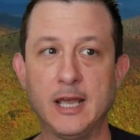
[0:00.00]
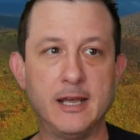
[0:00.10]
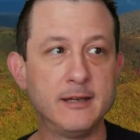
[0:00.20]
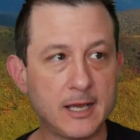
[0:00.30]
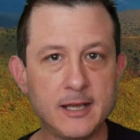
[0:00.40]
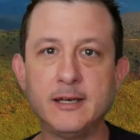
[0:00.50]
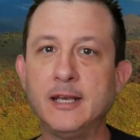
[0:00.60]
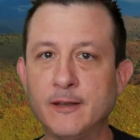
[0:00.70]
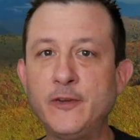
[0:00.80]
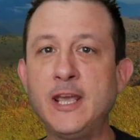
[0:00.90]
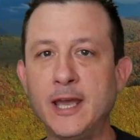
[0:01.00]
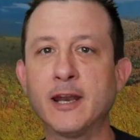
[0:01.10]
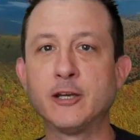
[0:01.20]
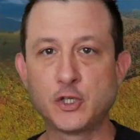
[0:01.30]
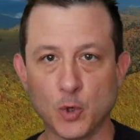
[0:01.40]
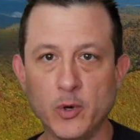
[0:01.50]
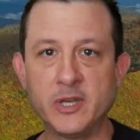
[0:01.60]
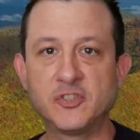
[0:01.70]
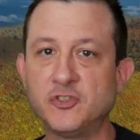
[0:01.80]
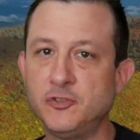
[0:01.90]
And if he had a
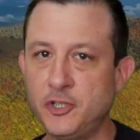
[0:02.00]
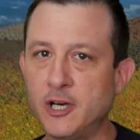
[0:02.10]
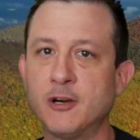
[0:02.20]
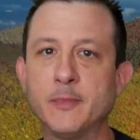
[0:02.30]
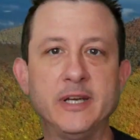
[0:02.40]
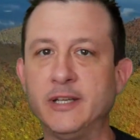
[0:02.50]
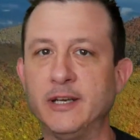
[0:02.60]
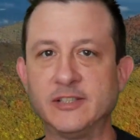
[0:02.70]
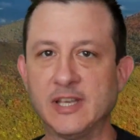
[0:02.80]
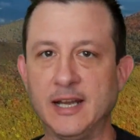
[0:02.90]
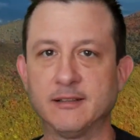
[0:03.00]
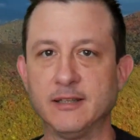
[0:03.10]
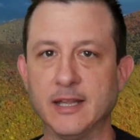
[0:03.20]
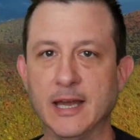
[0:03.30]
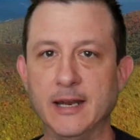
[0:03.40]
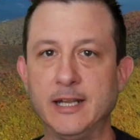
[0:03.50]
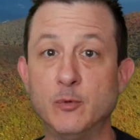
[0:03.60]
choice, Jeromy did exactly that.